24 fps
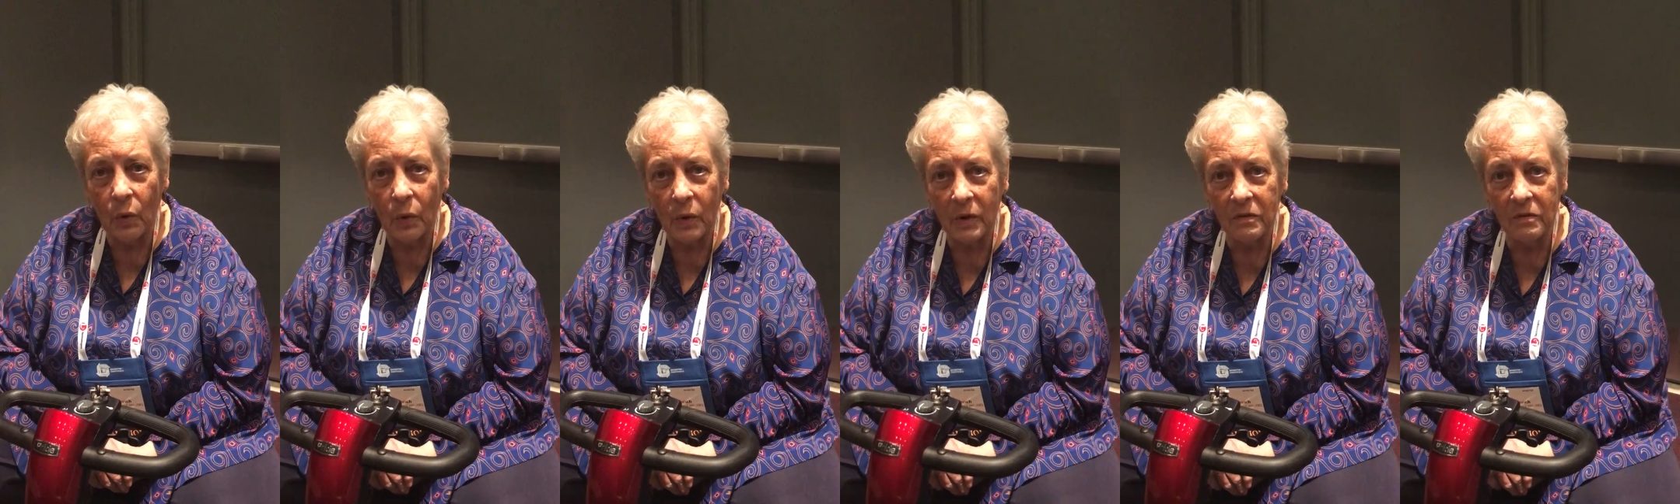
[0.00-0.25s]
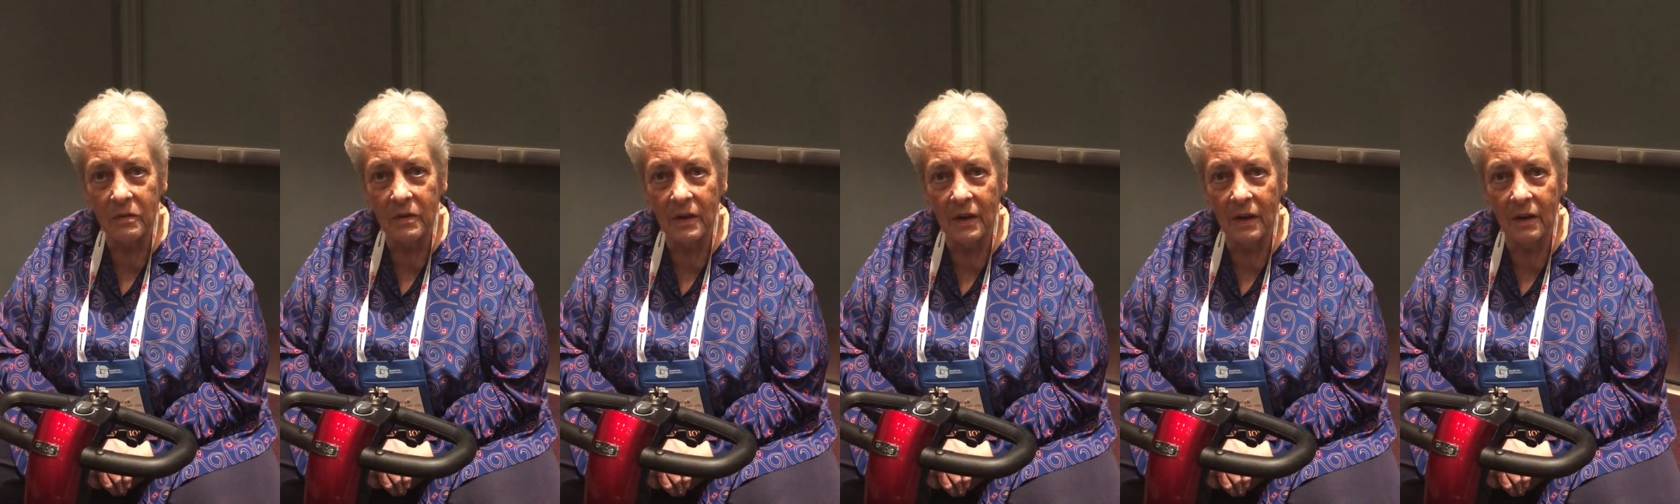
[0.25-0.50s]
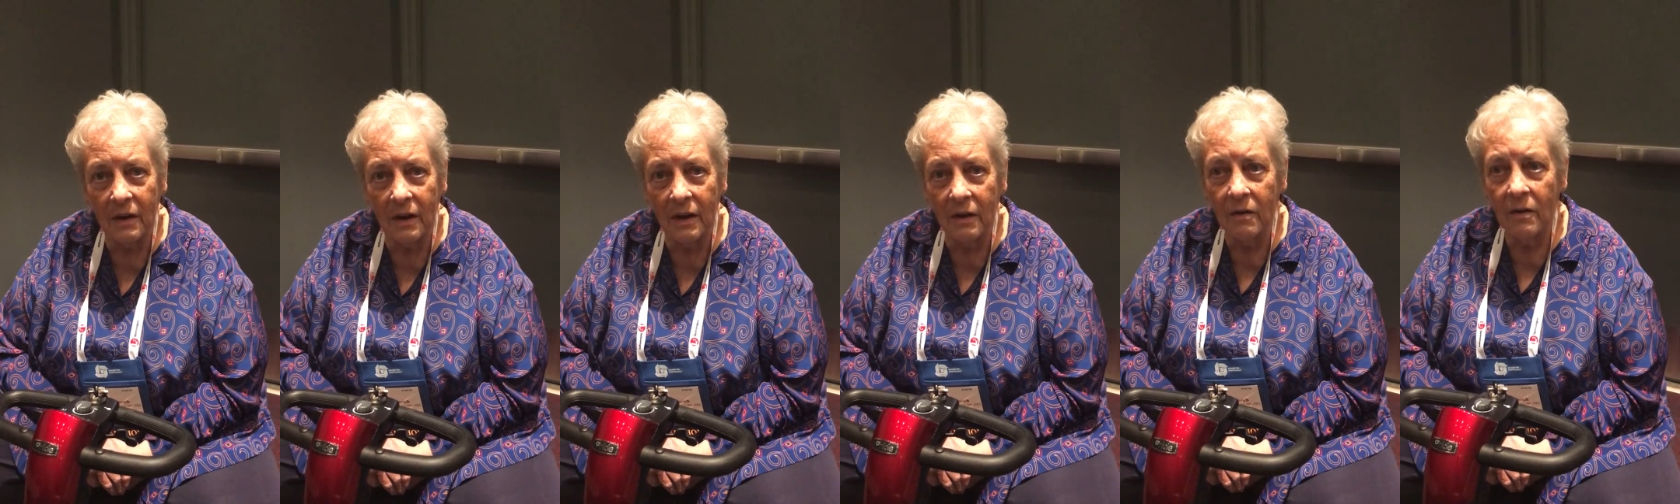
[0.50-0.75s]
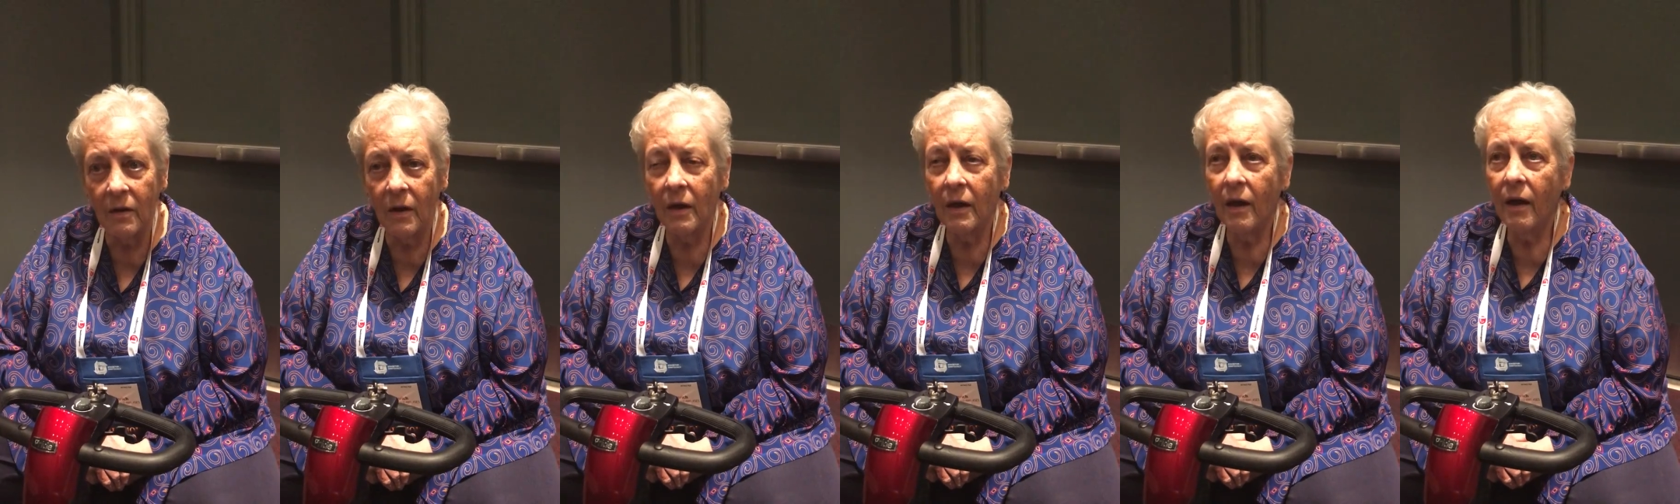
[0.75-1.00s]
course in it,
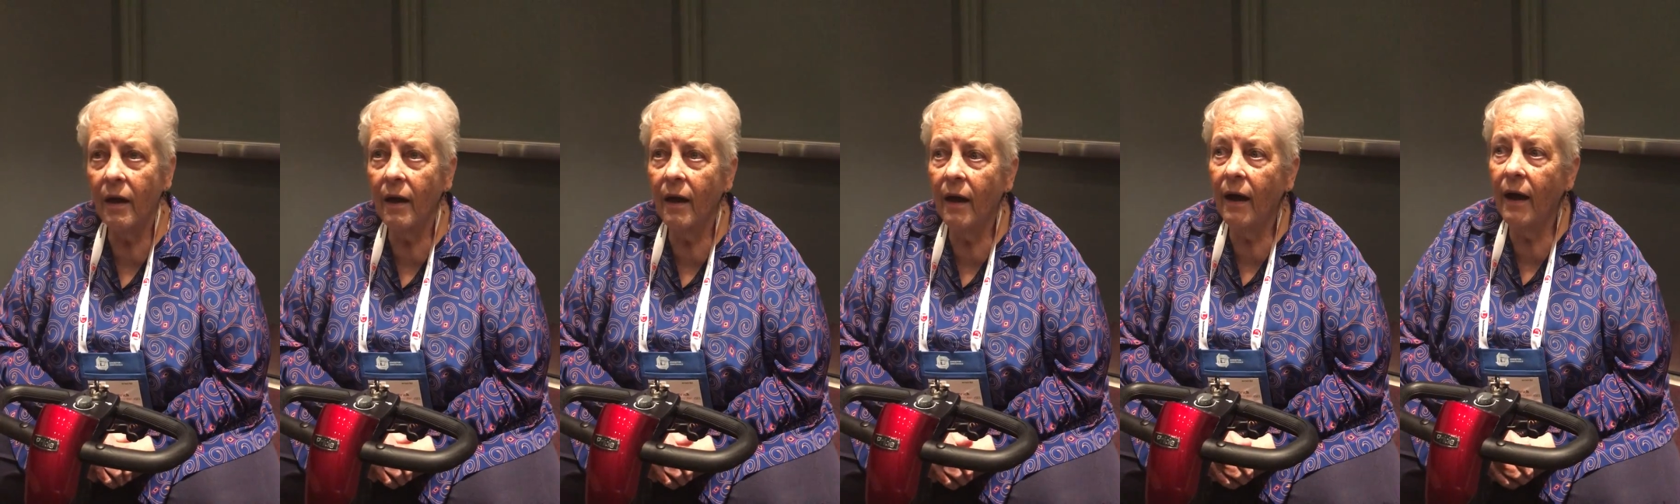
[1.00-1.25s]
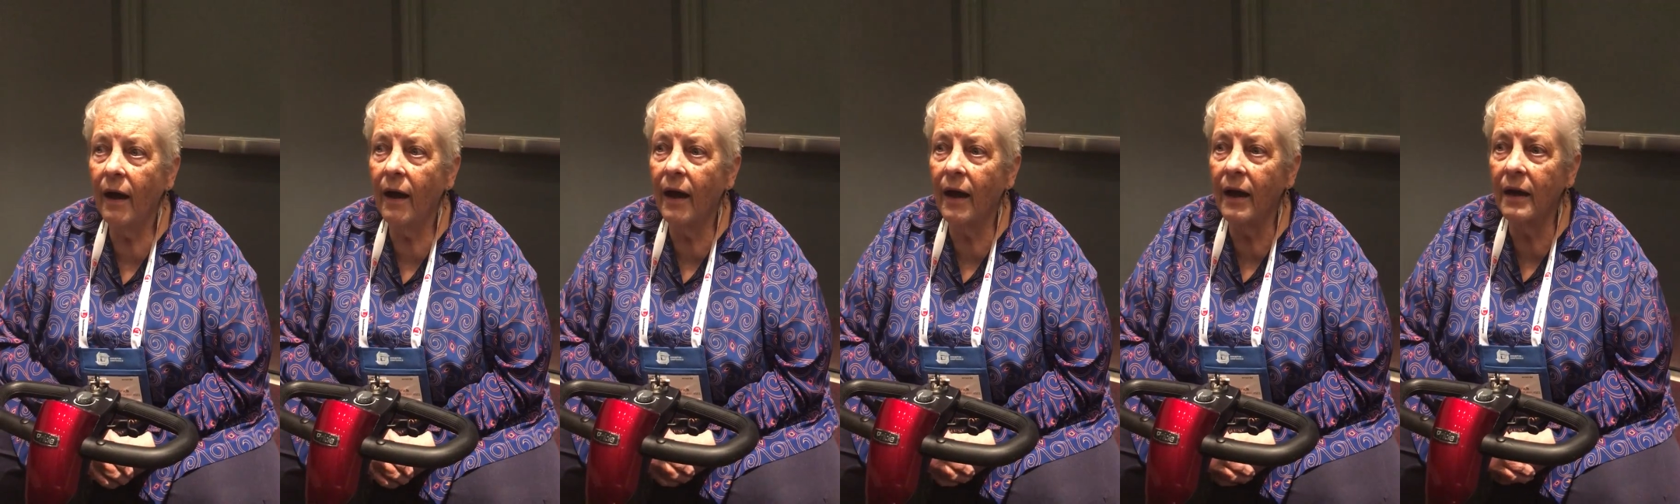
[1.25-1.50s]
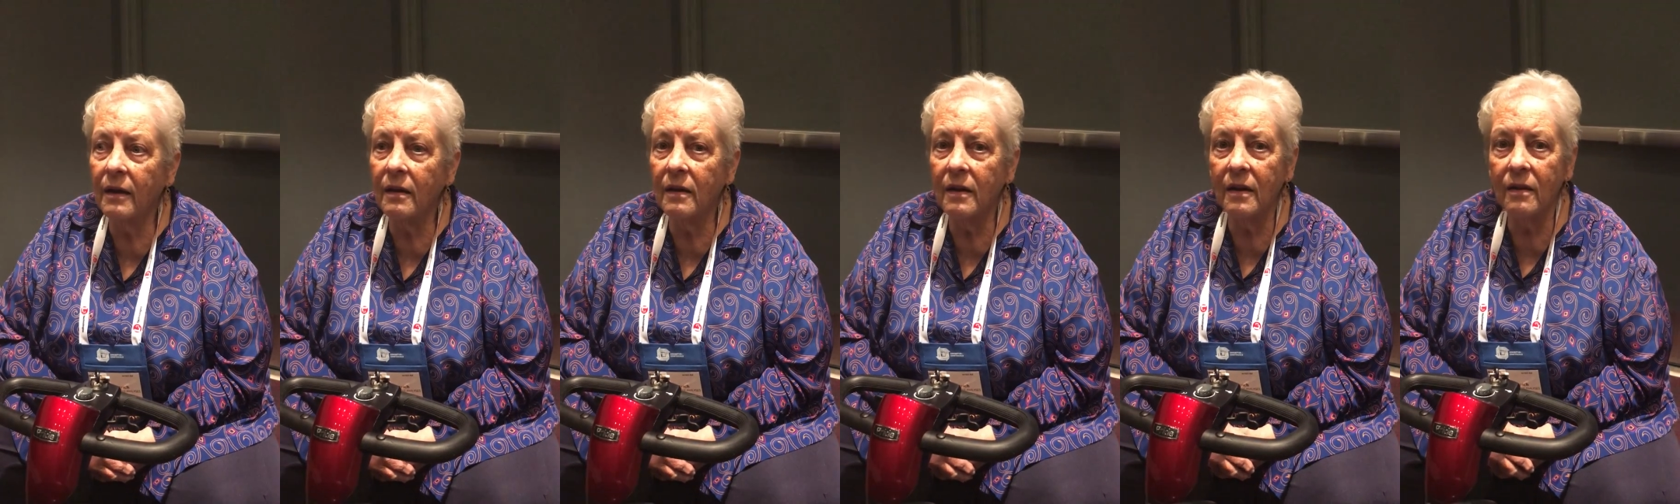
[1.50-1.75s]
and